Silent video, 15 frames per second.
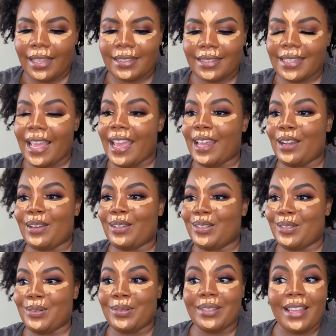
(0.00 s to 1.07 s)
Sad
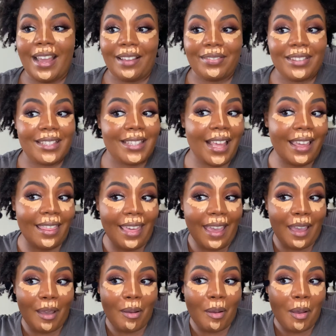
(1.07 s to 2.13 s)
that you have to say
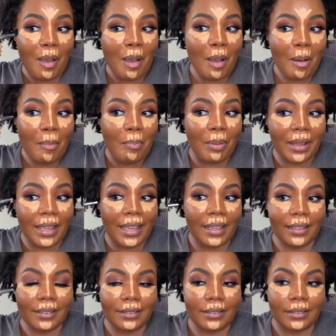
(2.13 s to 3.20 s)
that, but
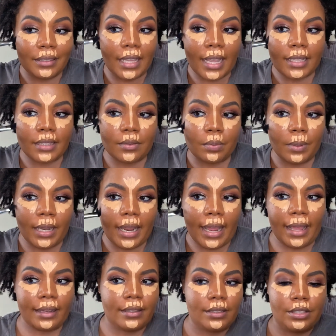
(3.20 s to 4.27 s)
that's what I
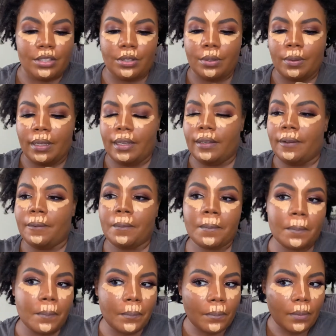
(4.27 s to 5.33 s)
had to do, and
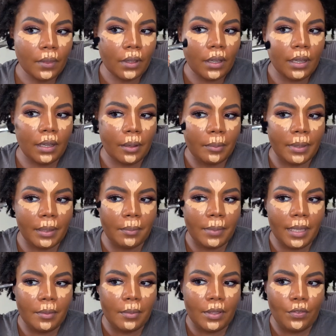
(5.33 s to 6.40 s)
it
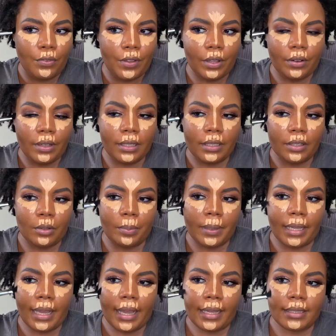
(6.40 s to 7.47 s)
made me feel a little
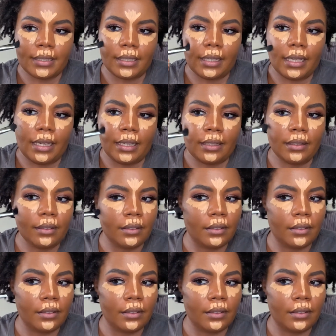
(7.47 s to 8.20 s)
bit isolated.